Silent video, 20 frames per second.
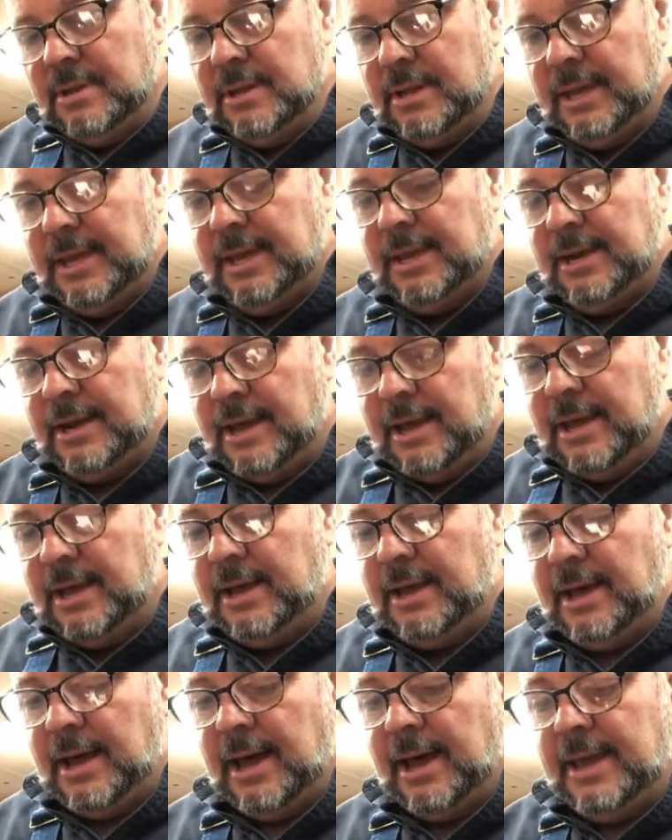And
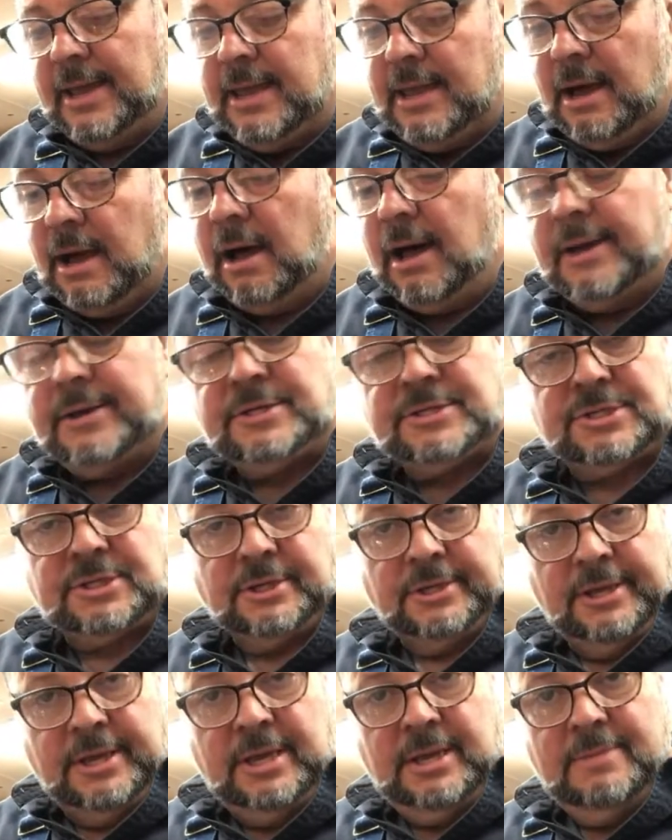I
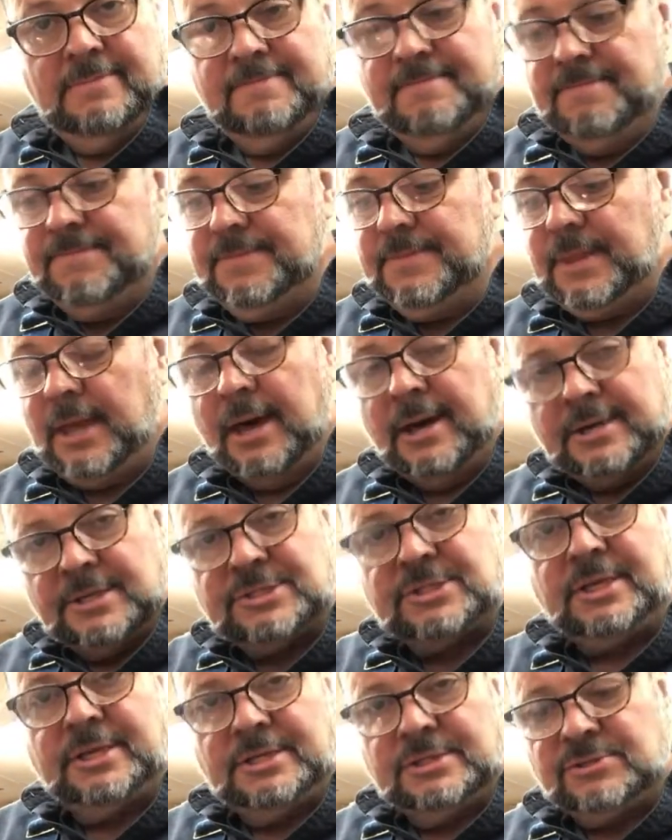honestly
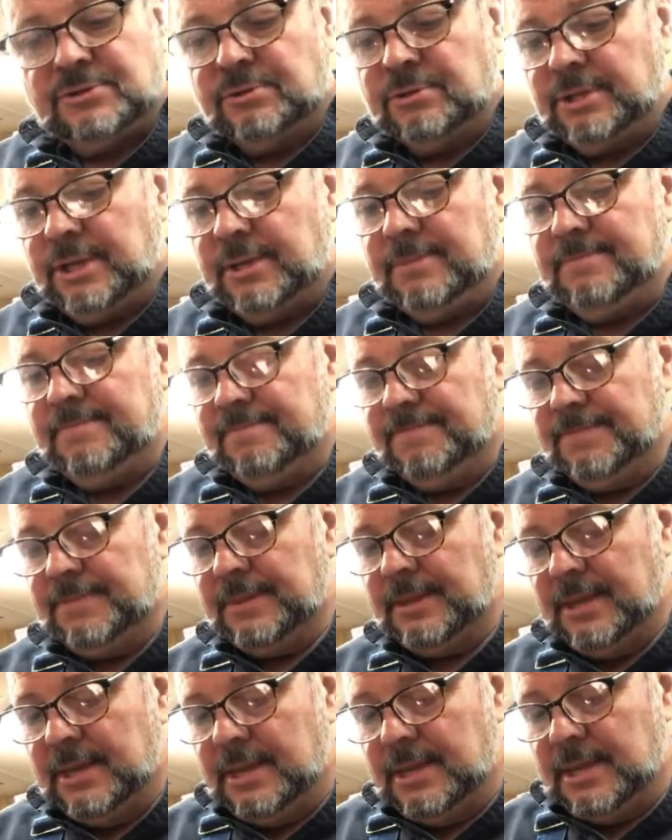and truly,
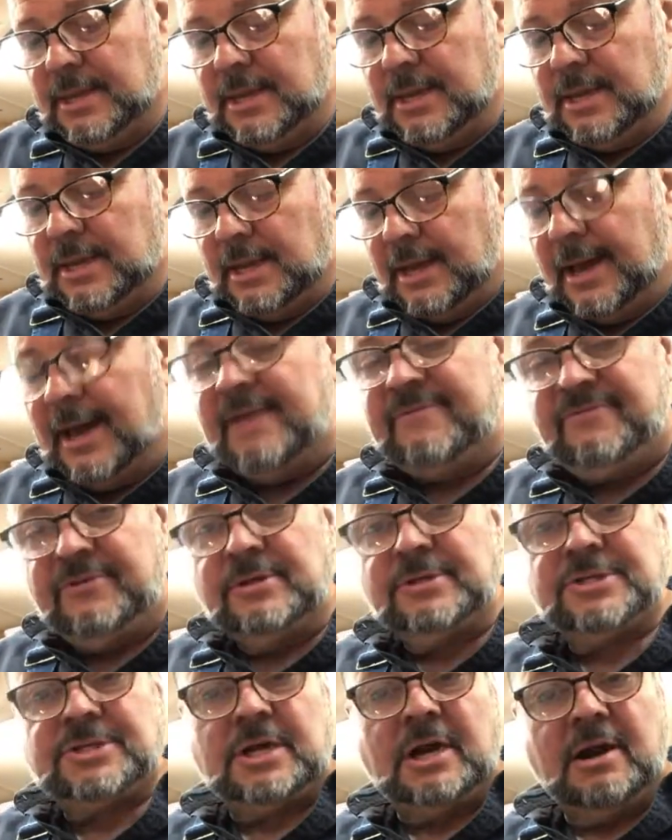I
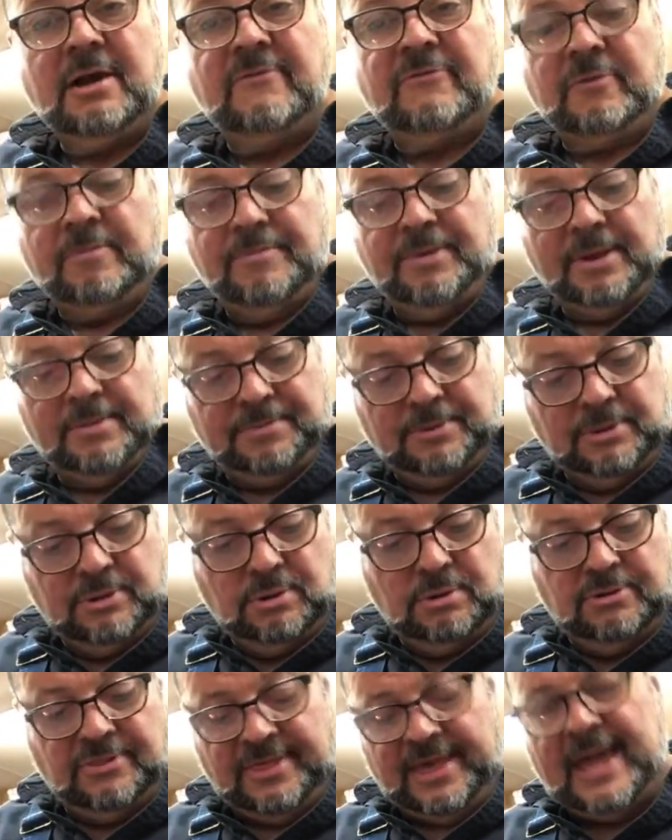feel sorry for people
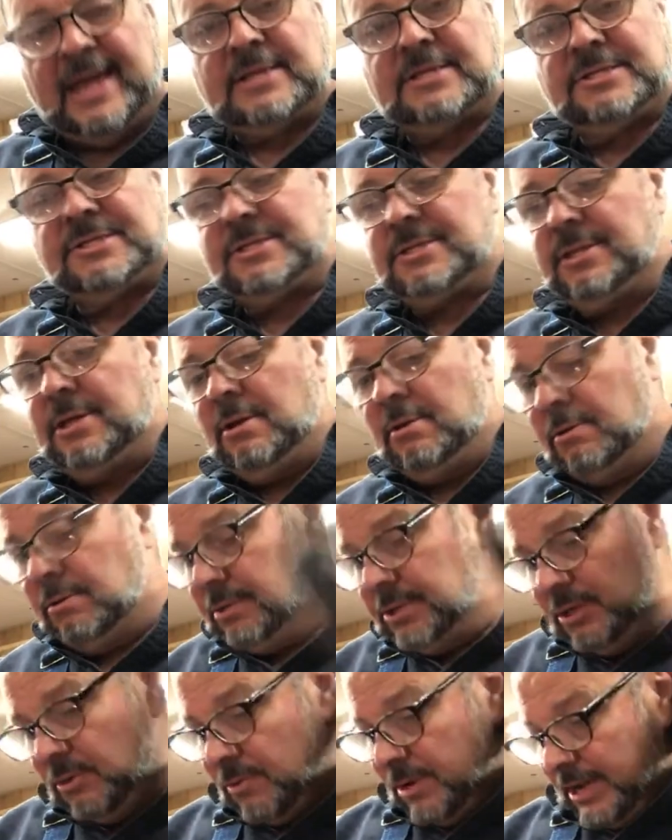who that's the
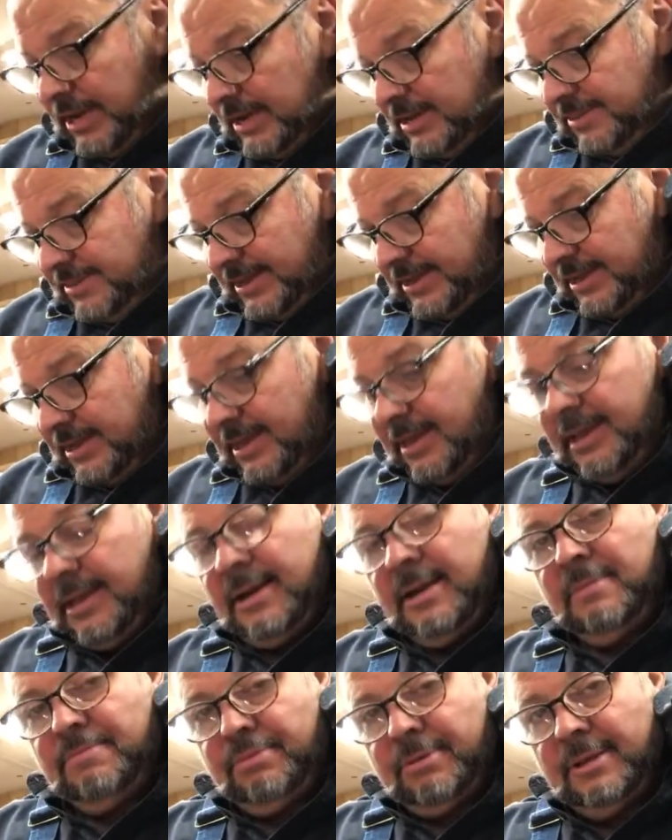only way they can get
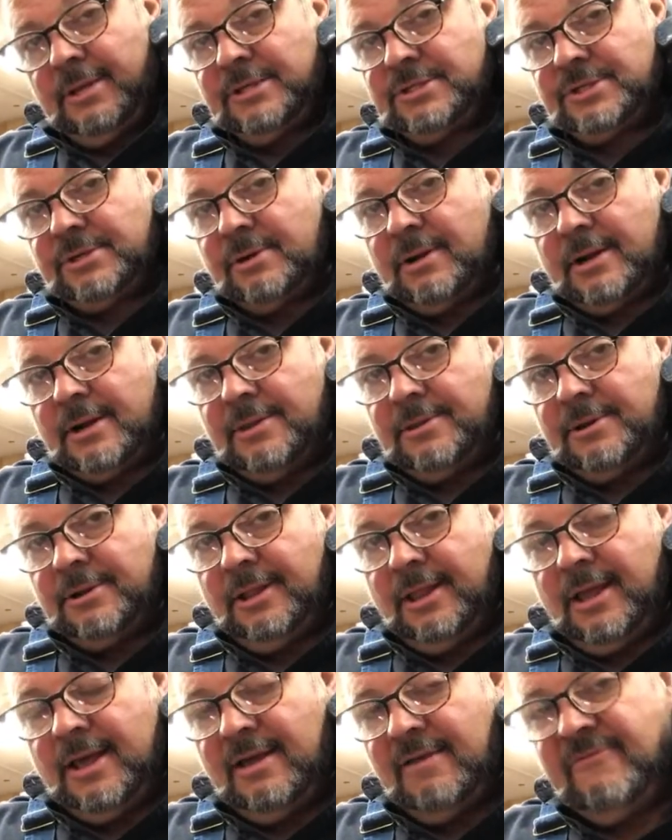any pleasure out of their
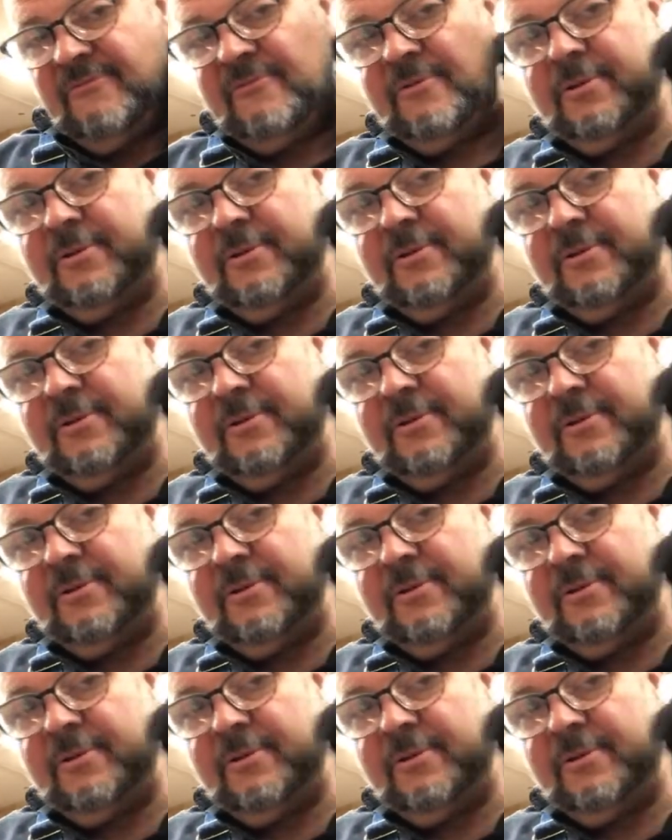life